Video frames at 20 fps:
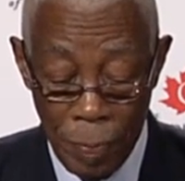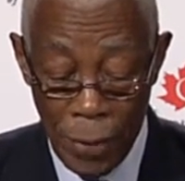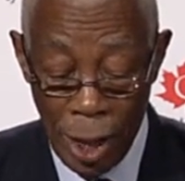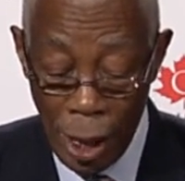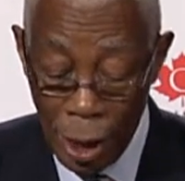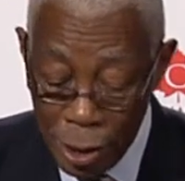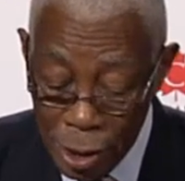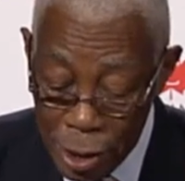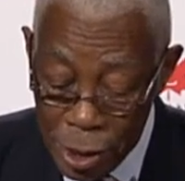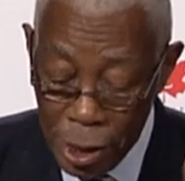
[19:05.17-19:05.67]

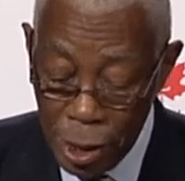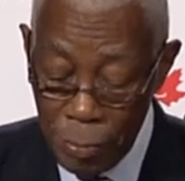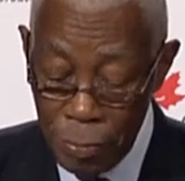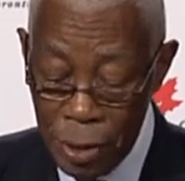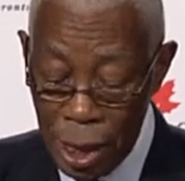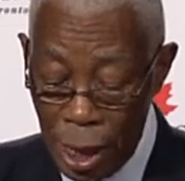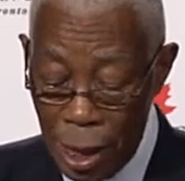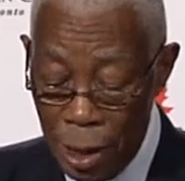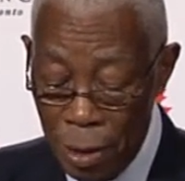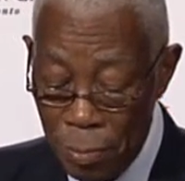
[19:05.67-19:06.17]
At the same
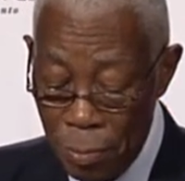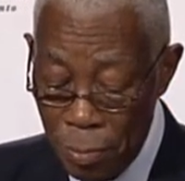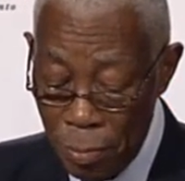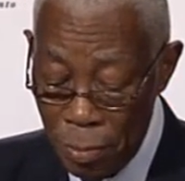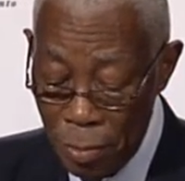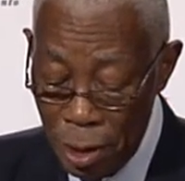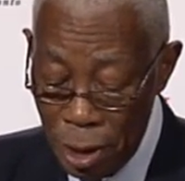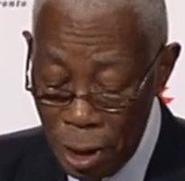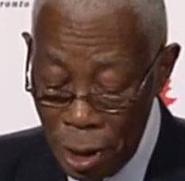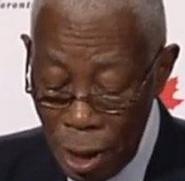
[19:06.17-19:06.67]
time,
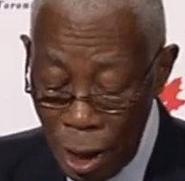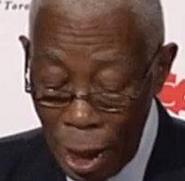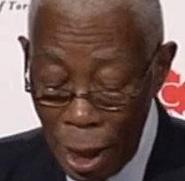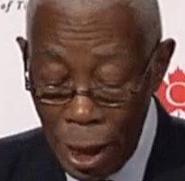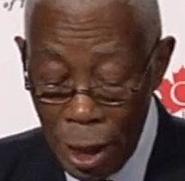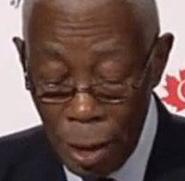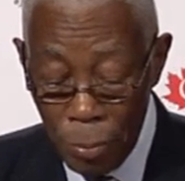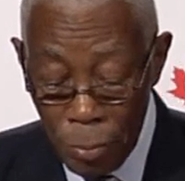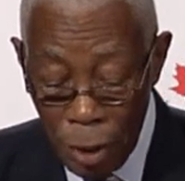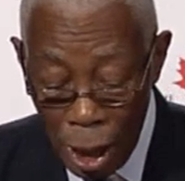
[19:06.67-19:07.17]
I
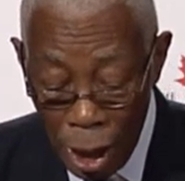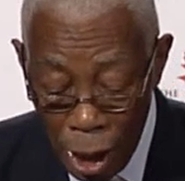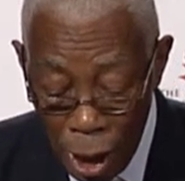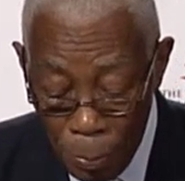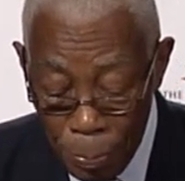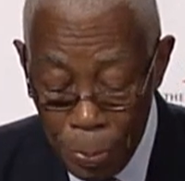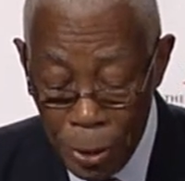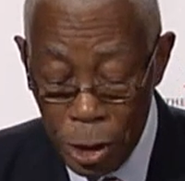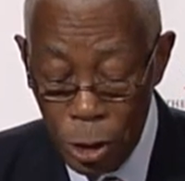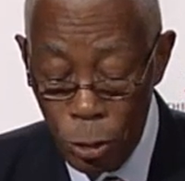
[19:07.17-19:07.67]
am
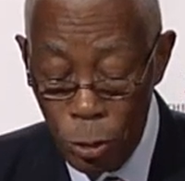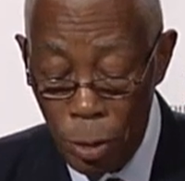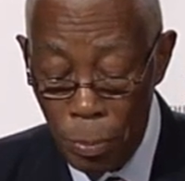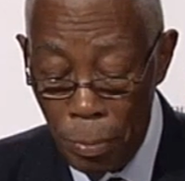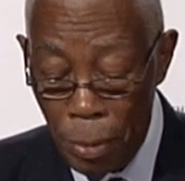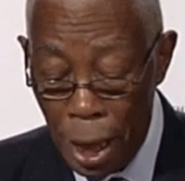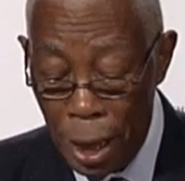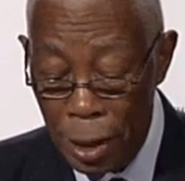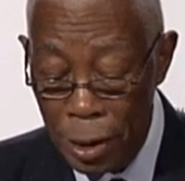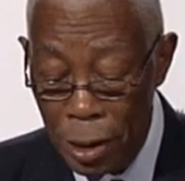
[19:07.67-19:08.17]
happy to
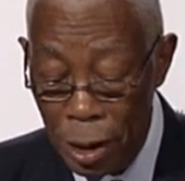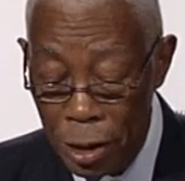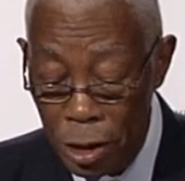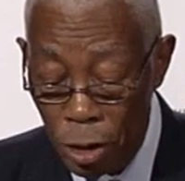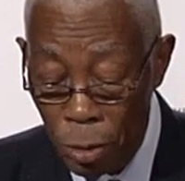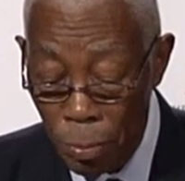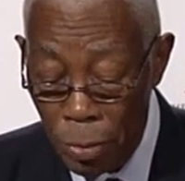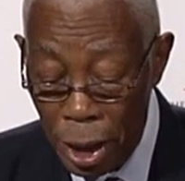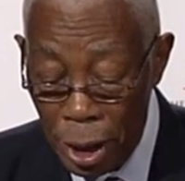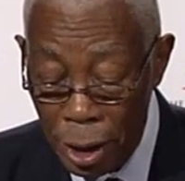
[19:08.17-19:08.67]
remind that
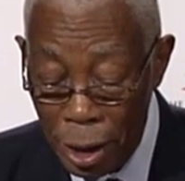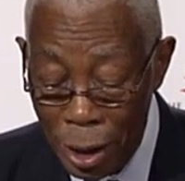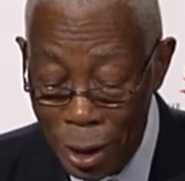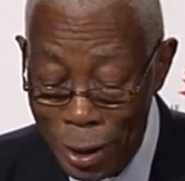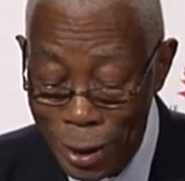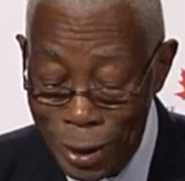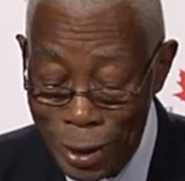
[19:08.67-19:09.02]
Jamaica